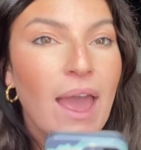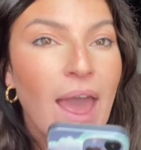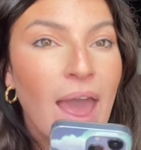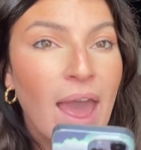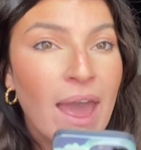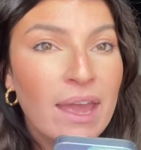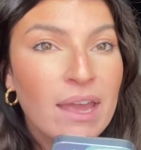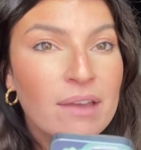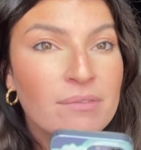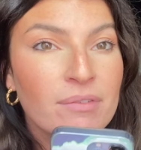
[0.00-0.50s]

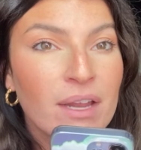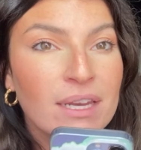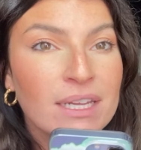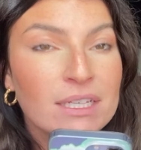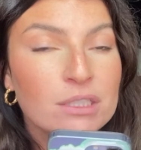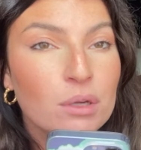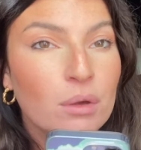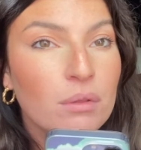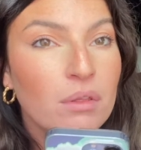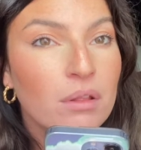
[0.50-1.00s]
if I
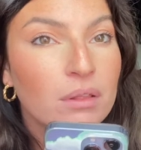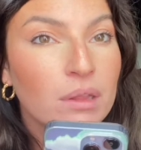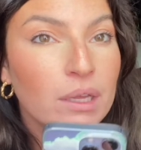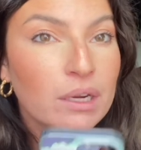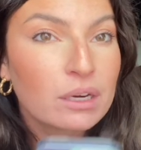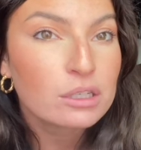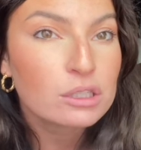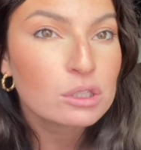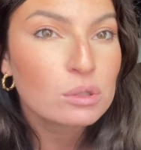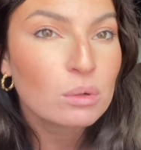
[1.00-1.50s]
need to go to the
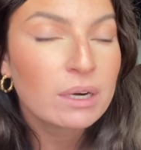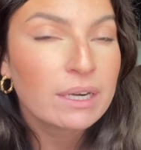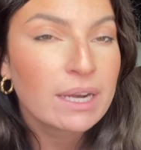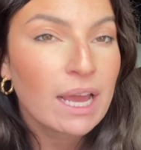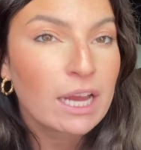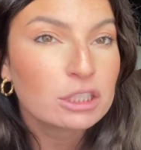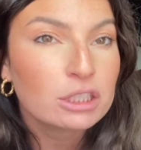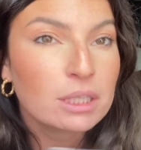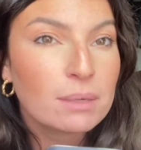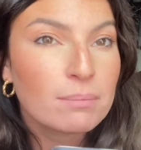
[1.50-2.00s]
liquor store and
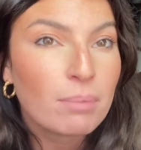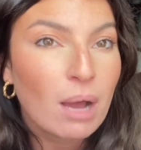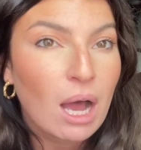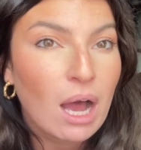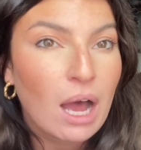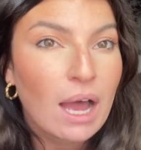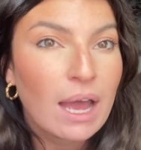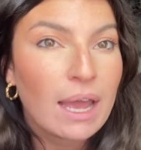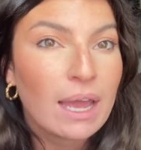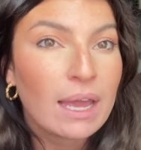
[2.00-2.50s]
actually
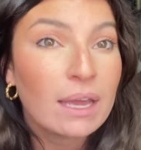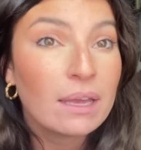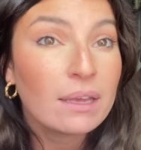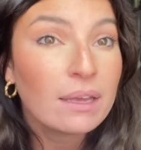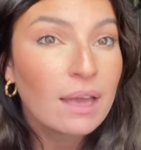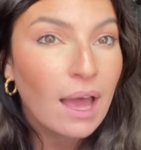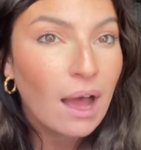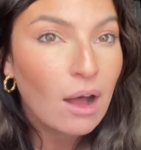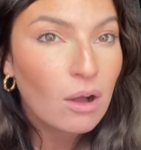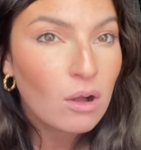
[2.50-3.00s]
buy
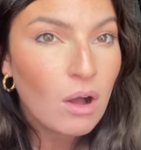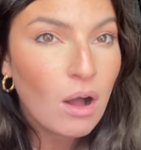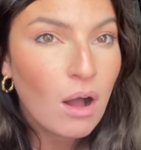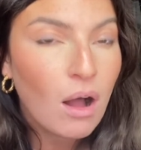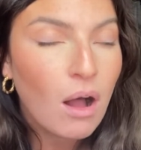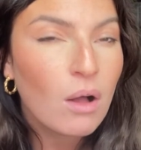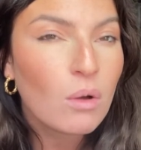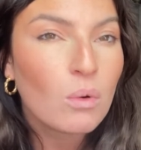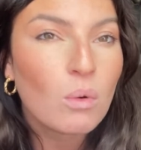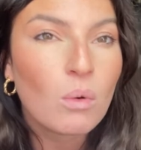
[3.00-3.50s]

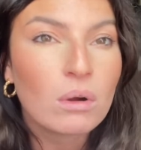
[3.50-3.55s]
alcohol,